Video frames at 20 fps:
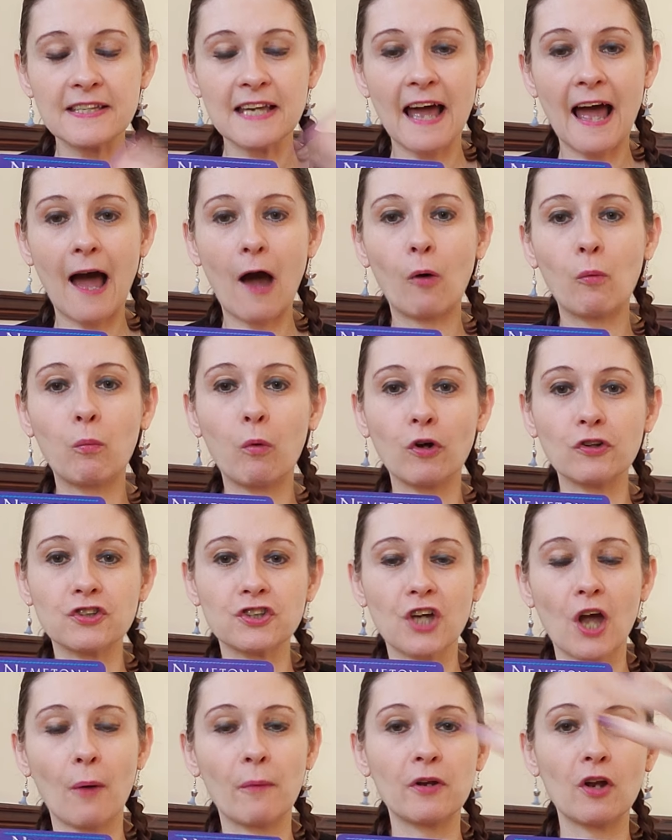to help what's
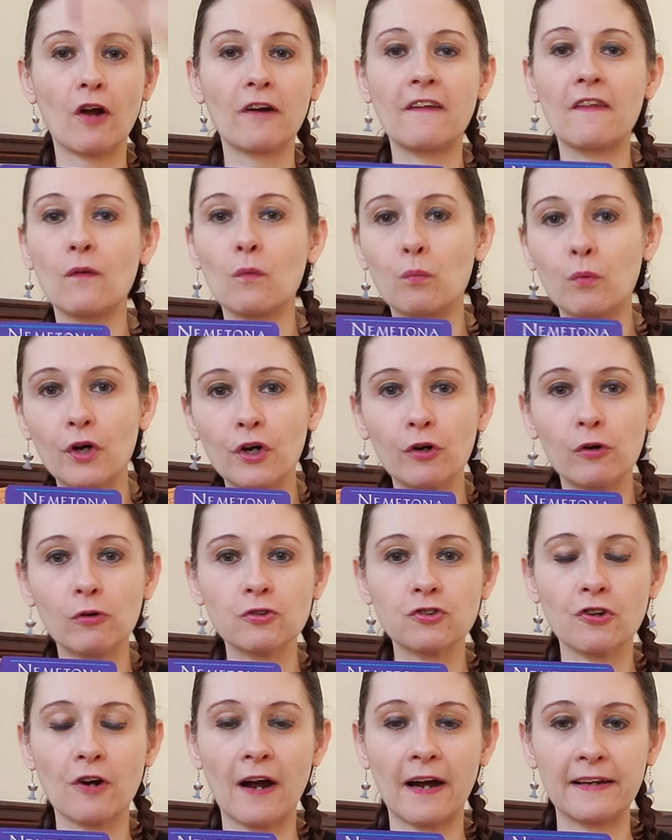going on in the
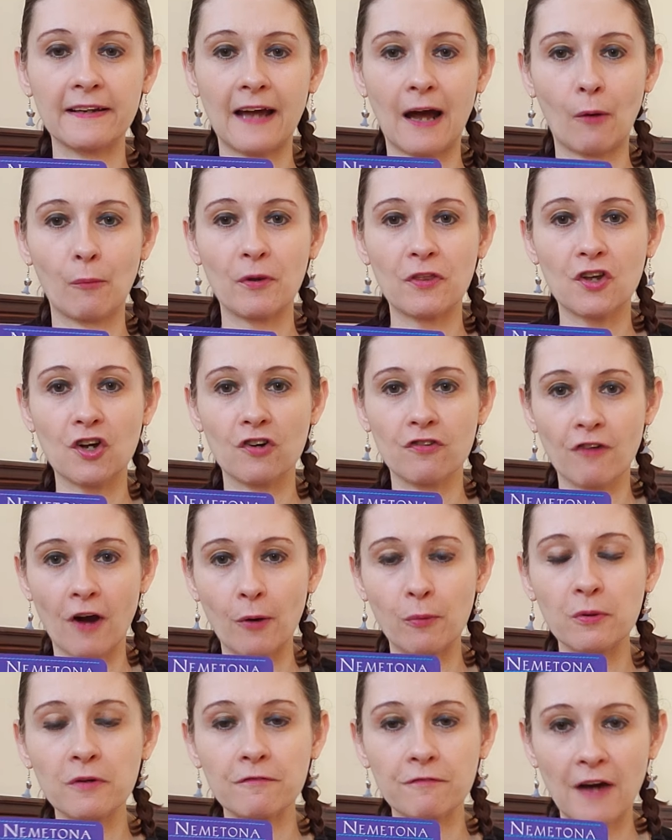world right now with
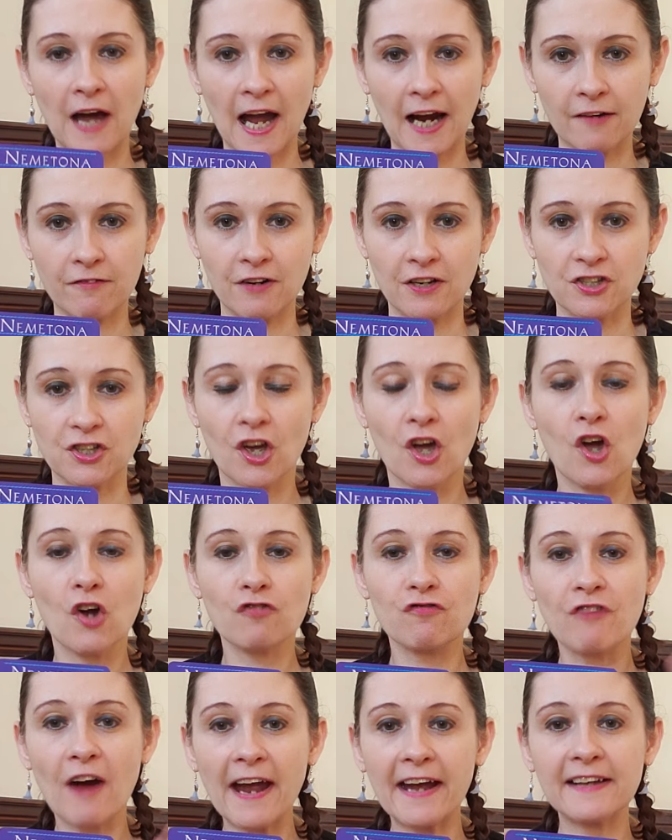coronavirus,
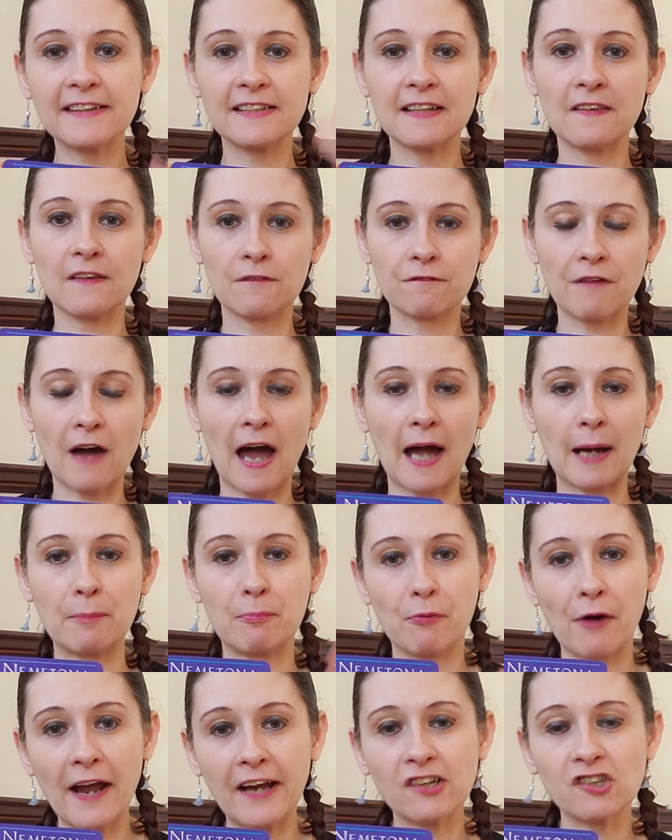raising the
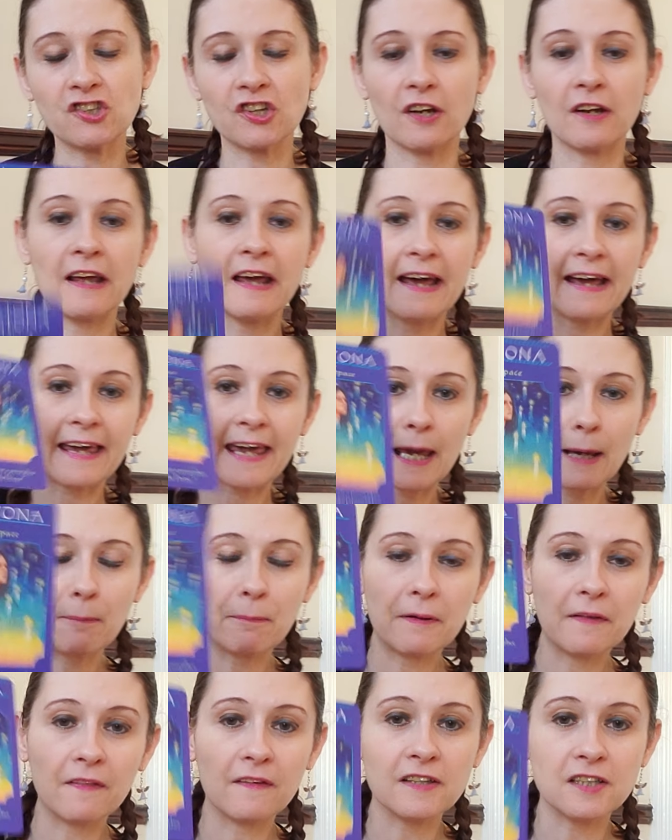vibration,
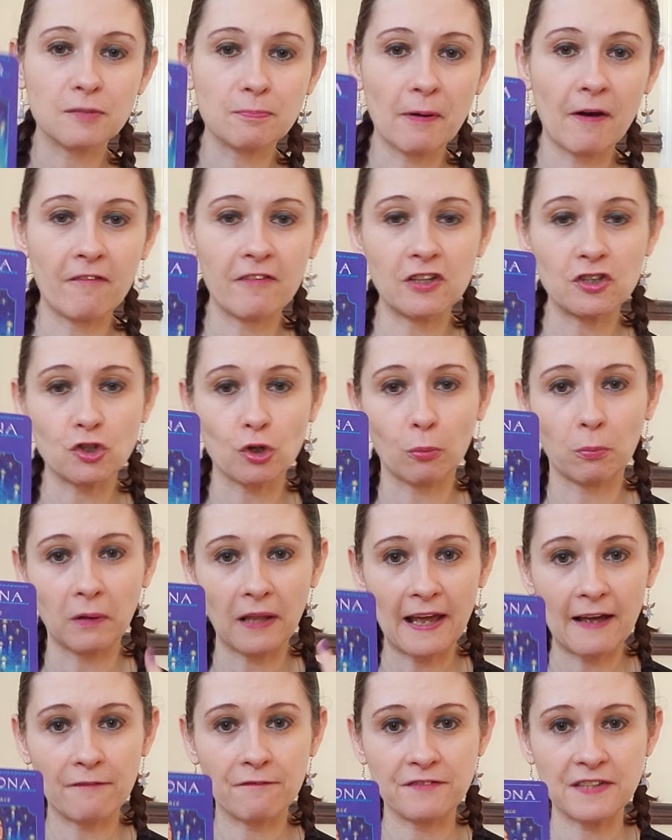keeping the spirits
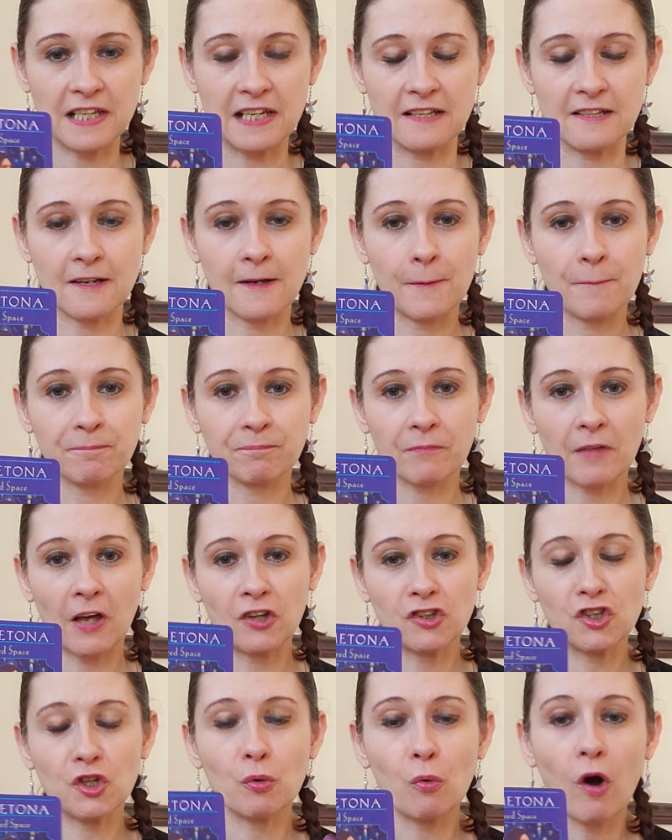uplifted.
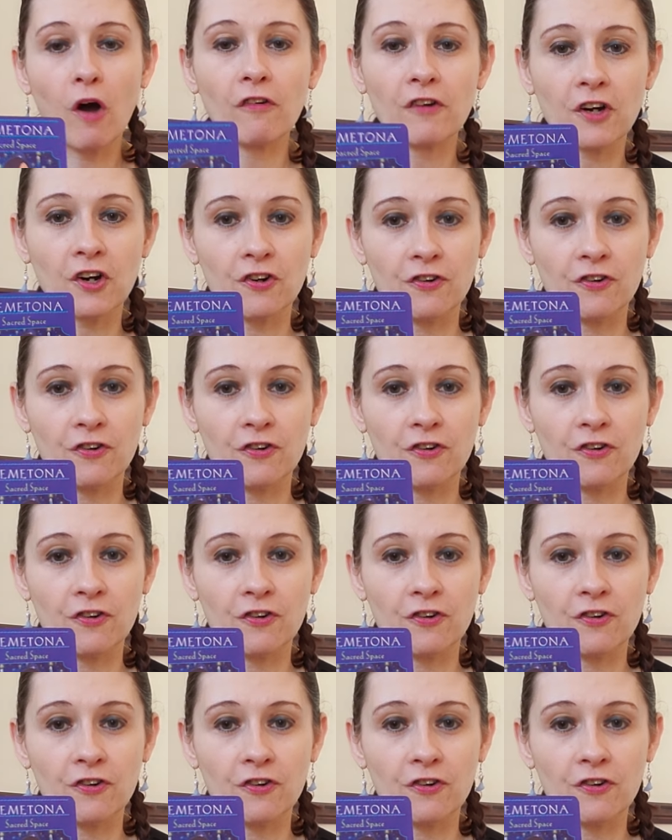And you are a